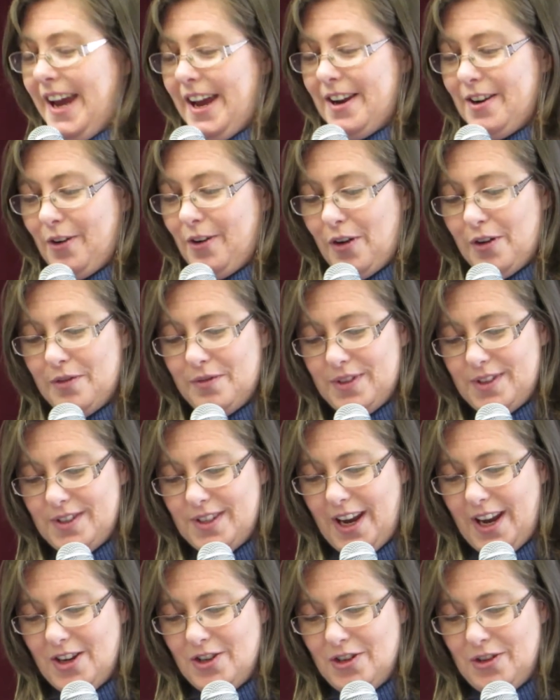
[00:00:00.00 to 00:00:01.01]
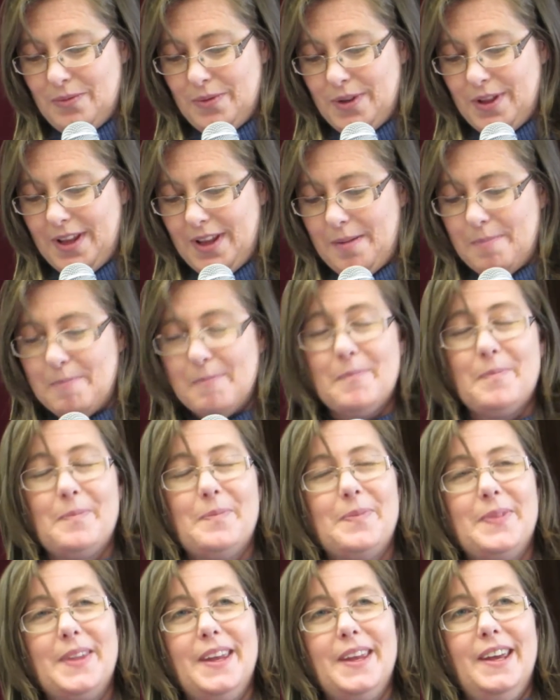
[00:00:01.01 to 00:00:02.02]
had a conversation with them.
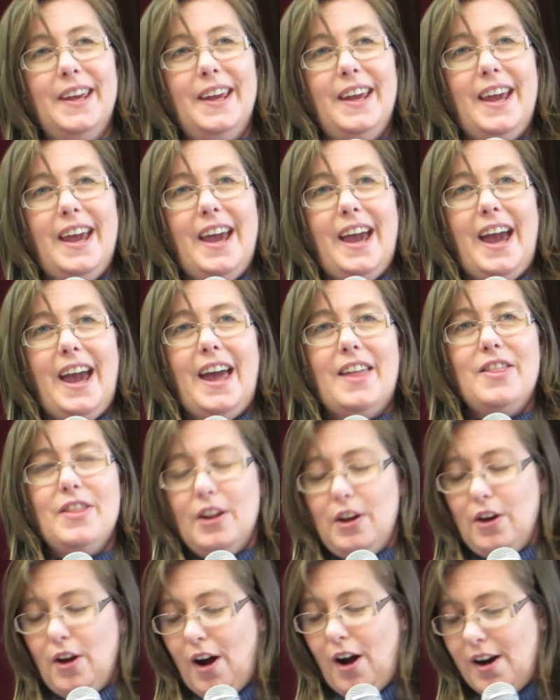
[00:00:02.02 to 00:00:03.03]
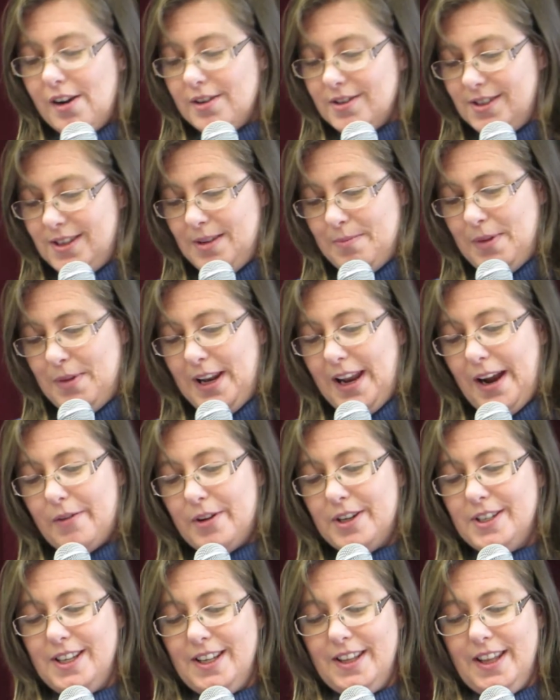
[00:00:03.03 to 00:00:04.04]
And the last
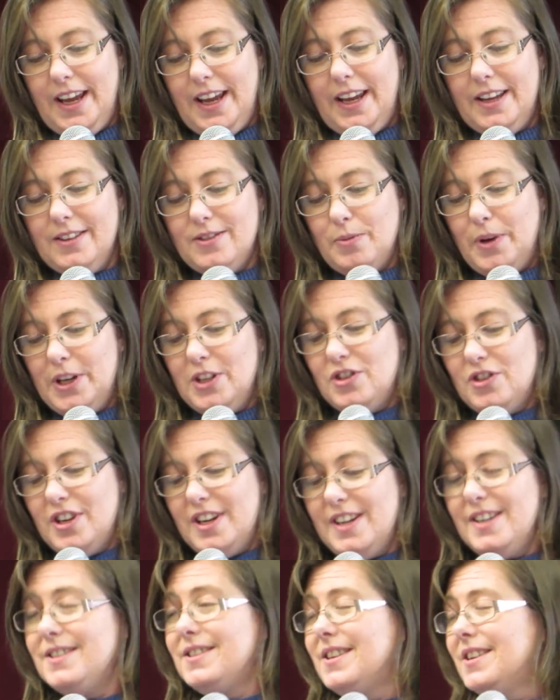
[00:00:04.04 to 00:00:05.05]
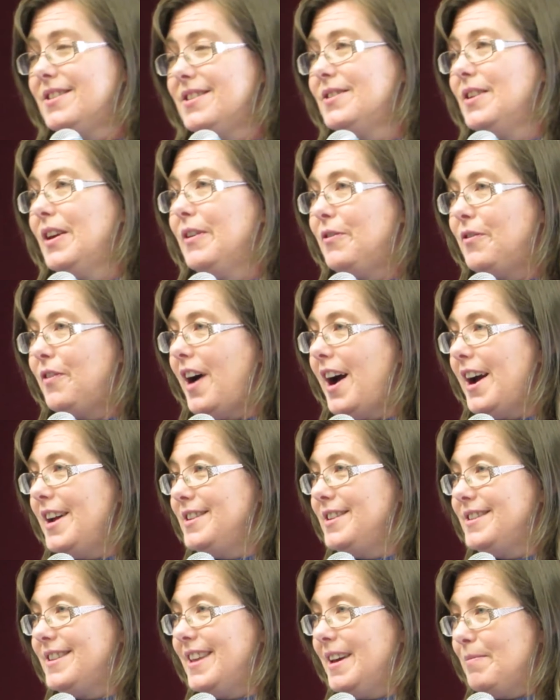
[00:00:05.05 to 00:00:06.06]
similarity there is when Jesus
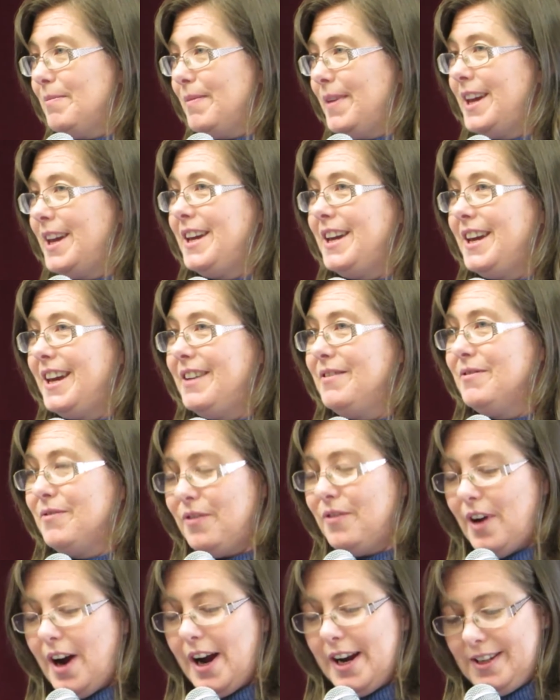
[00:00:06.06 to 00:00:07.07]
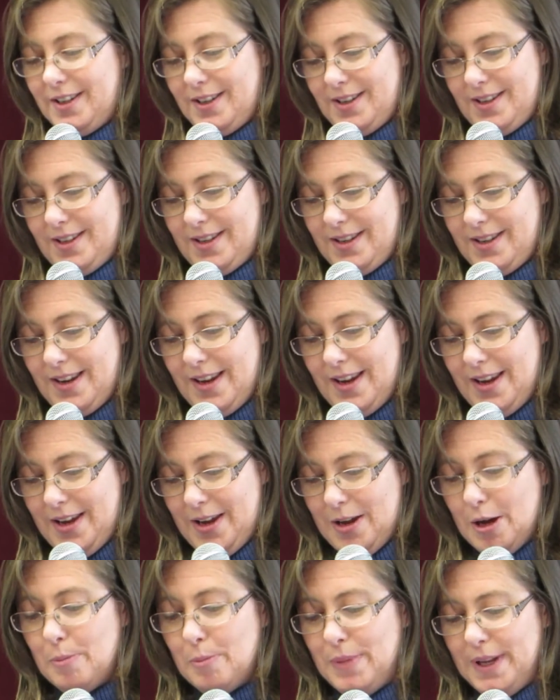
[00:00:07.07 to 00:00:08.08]
finds them, he invites
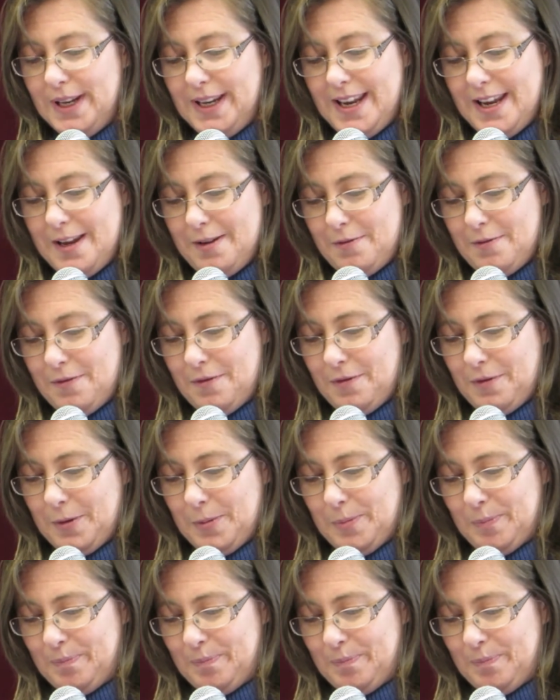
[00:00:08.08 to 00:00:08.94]
belief.